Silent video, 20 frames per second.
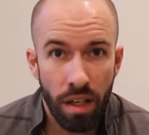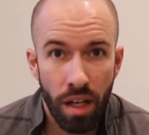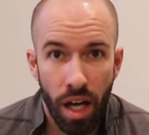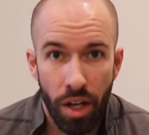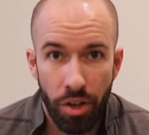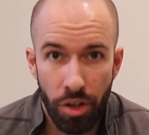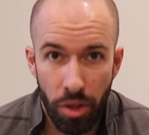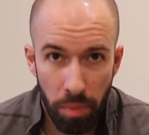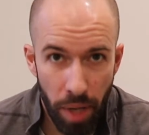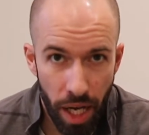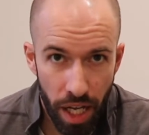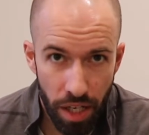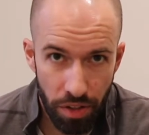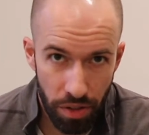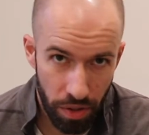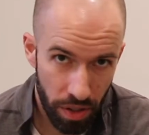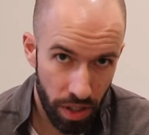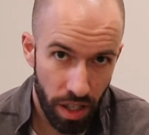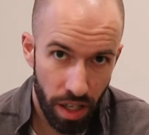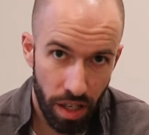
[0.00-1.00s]
on your bed,
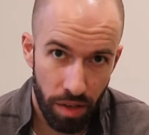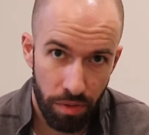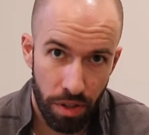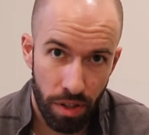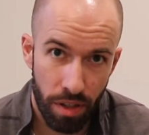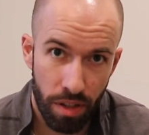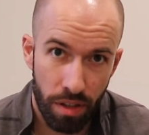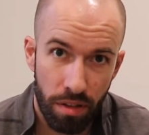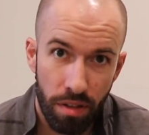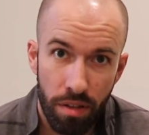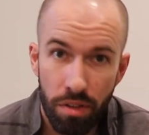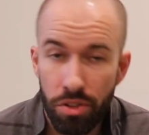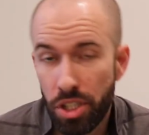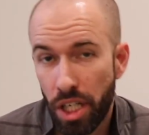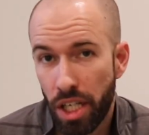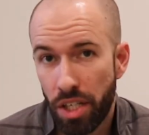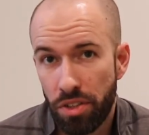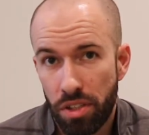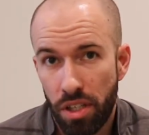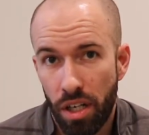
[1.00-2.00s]
you can have your
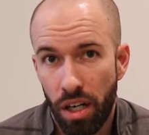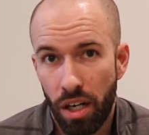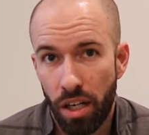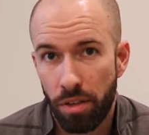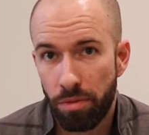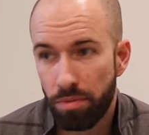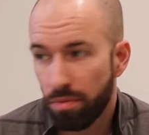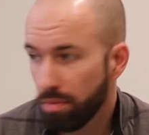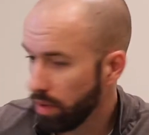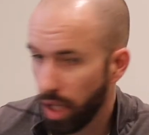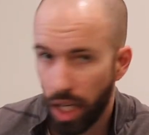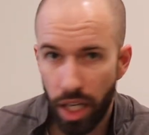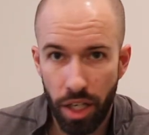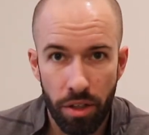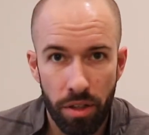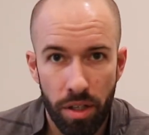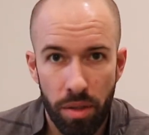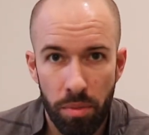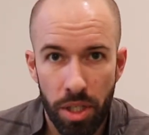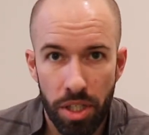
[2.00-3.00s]
Chase card,
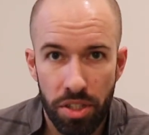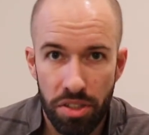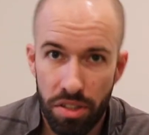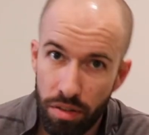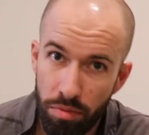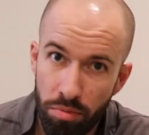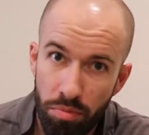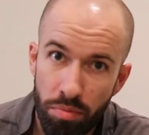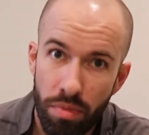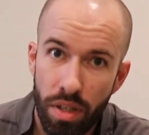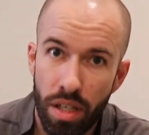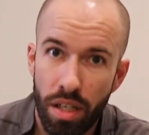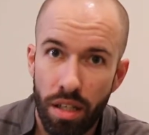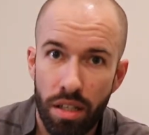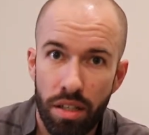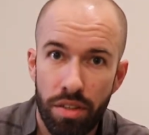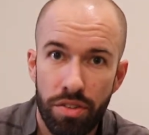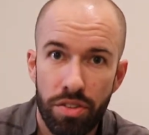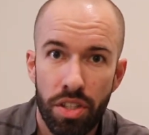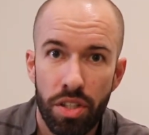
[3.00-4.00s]
anchor image, and
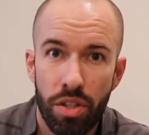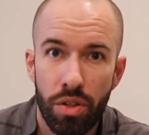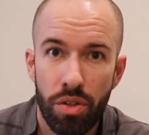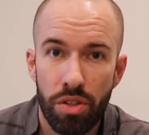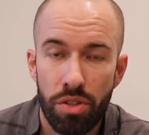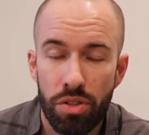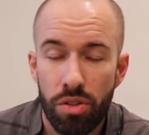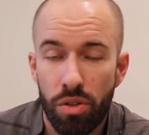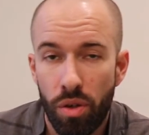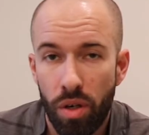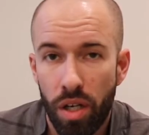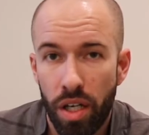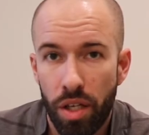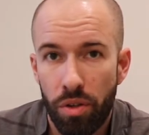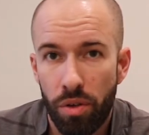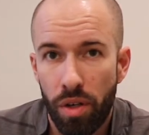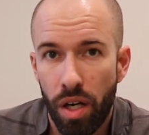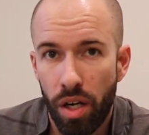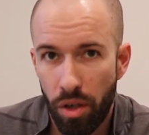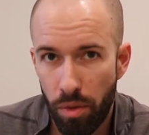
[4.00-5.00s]
continue the story
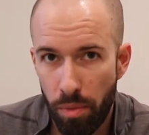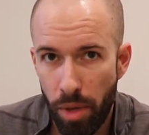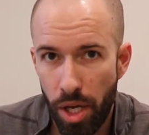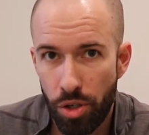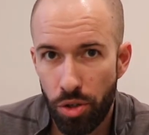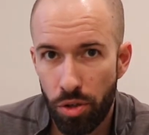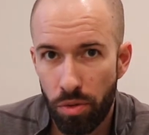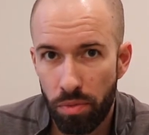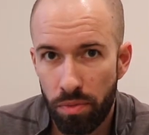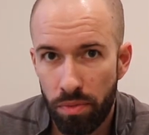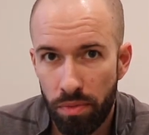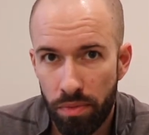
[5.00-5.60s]
throughout your bedroom.